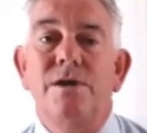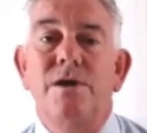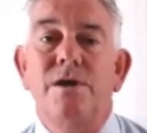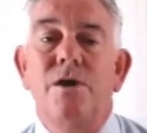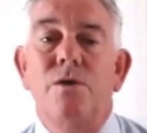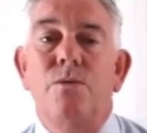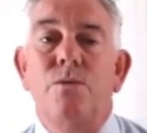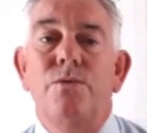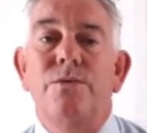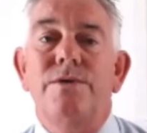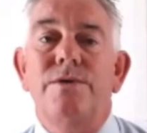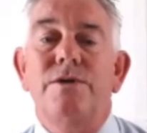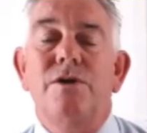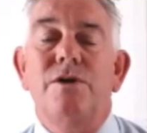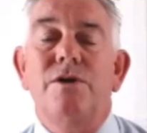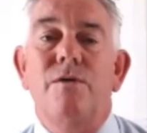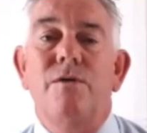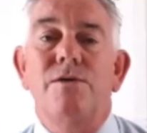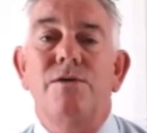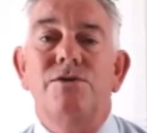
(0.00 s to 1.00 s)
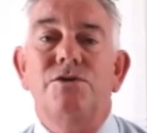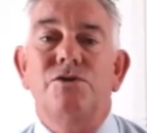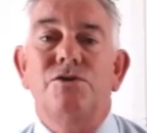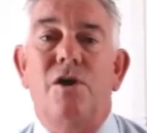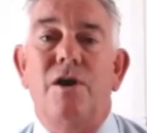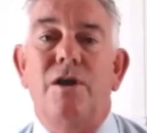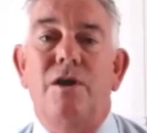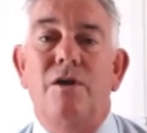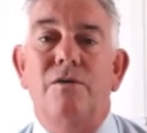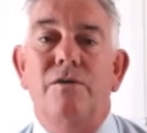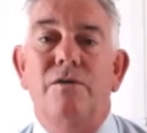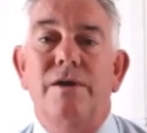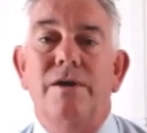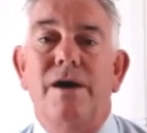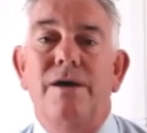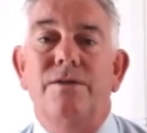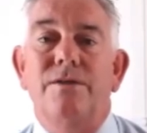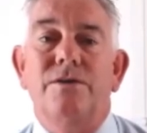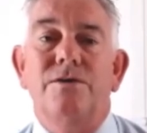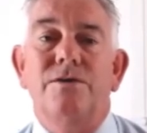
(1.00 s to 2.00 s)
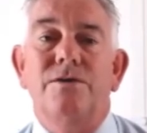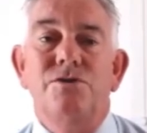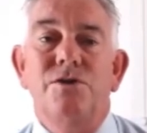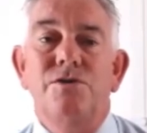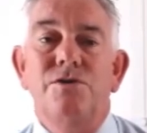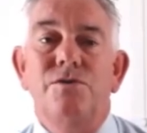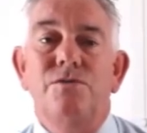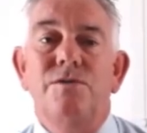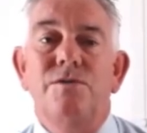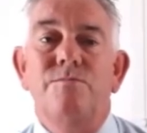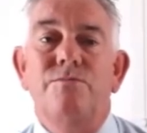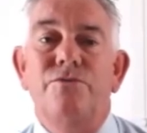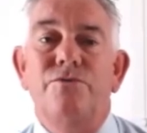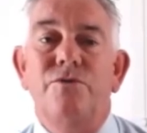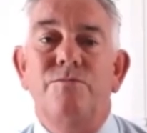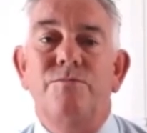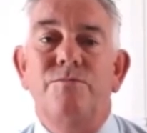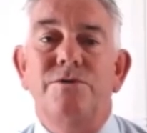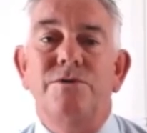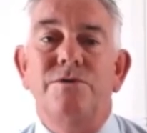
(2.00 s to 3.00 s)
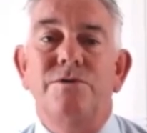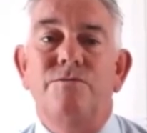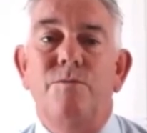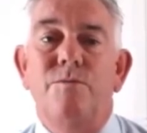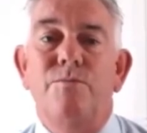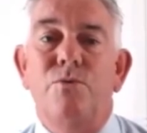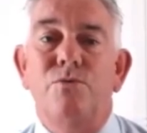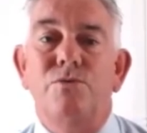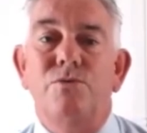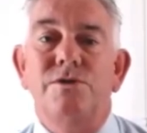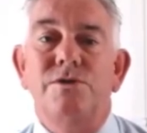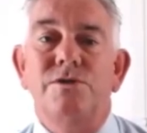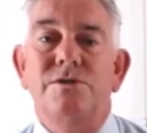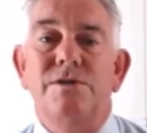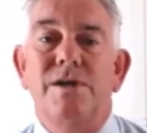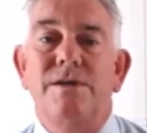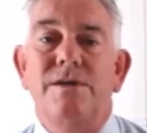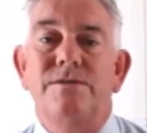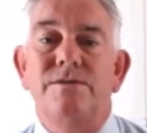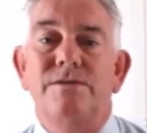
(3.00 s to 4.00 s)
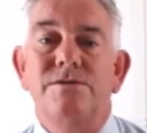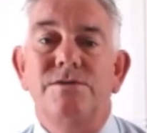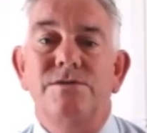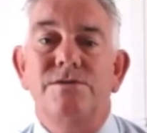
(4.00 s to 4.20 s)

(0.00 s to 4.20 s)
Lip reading: we will encourage dialogue and the continued improvement in reporting standards.